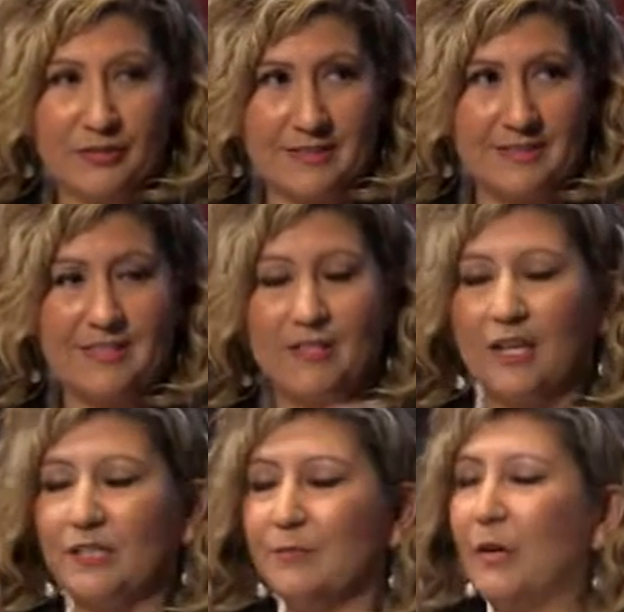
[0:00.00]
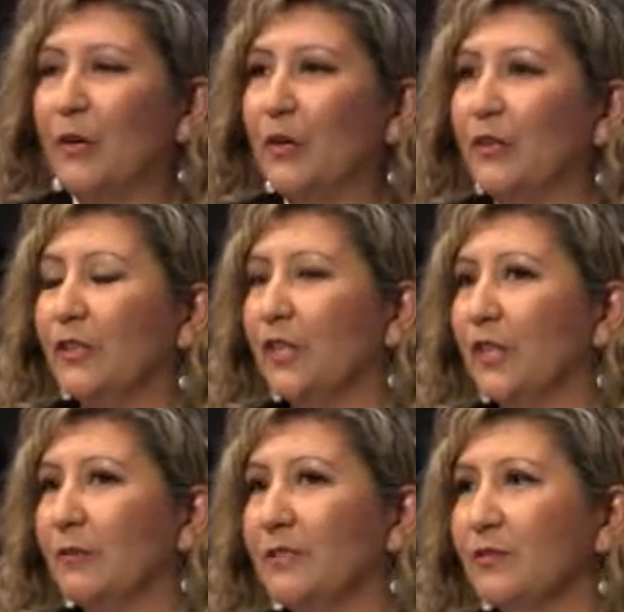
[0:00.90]
Chisti talked about earlier
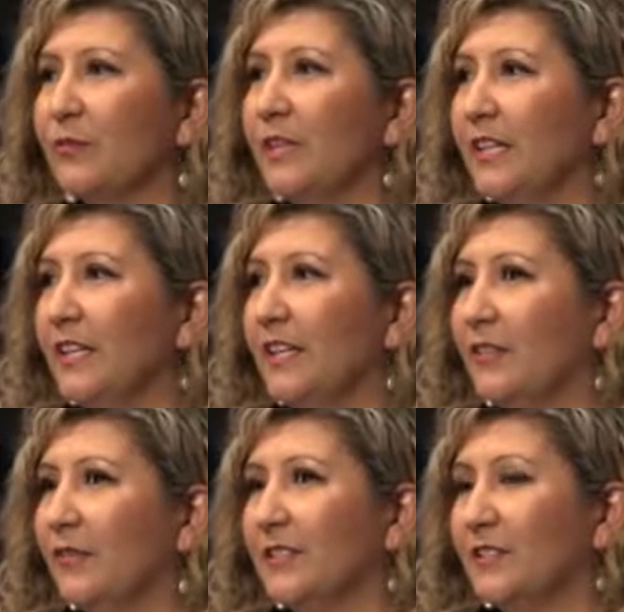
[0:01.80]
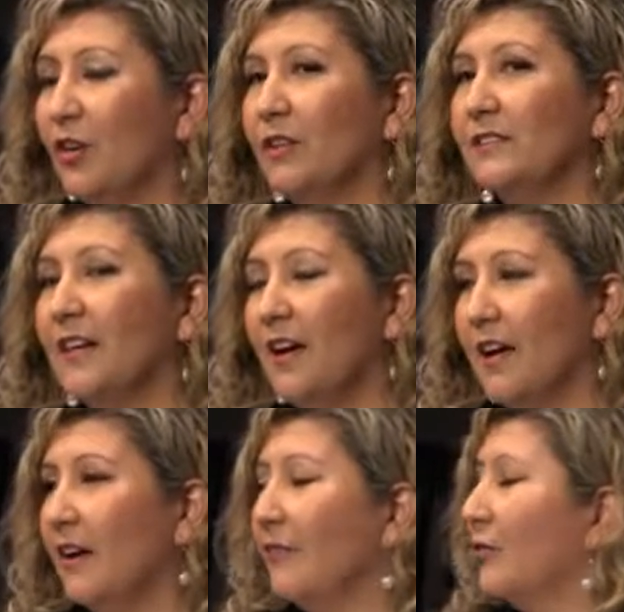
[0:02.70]
was really the result
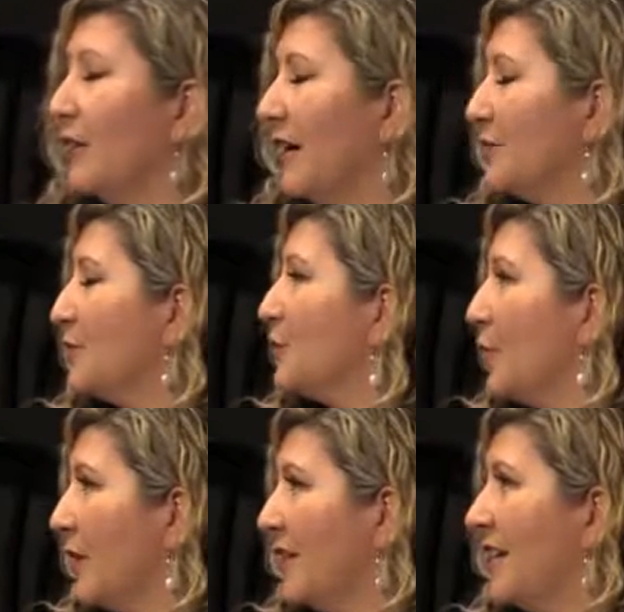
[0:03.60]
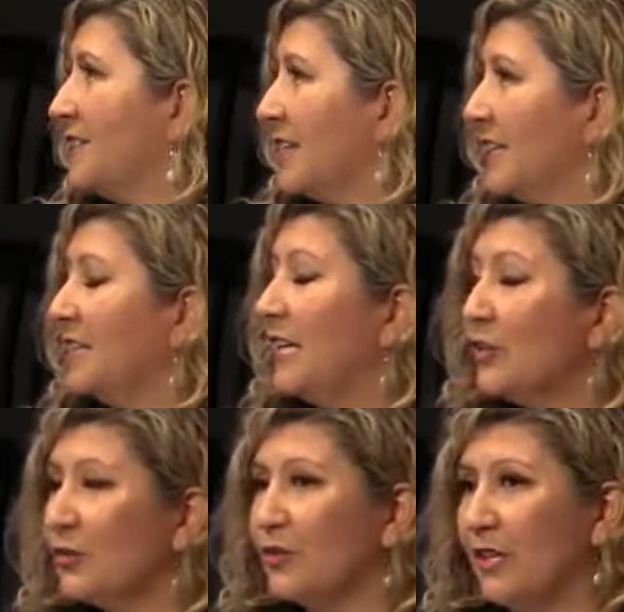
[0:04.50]
of grassroots organizing and
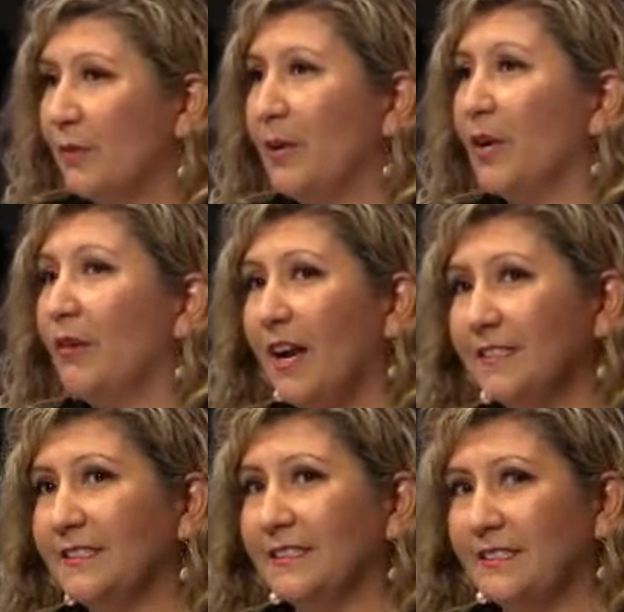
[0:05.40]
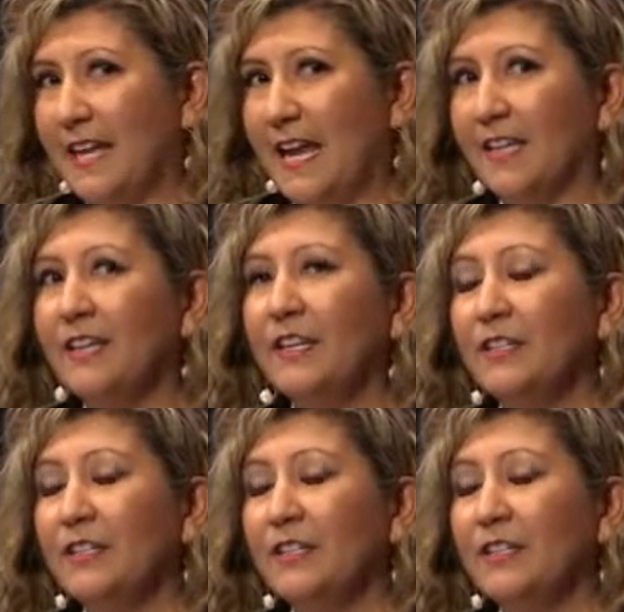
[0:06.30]
leadership across the state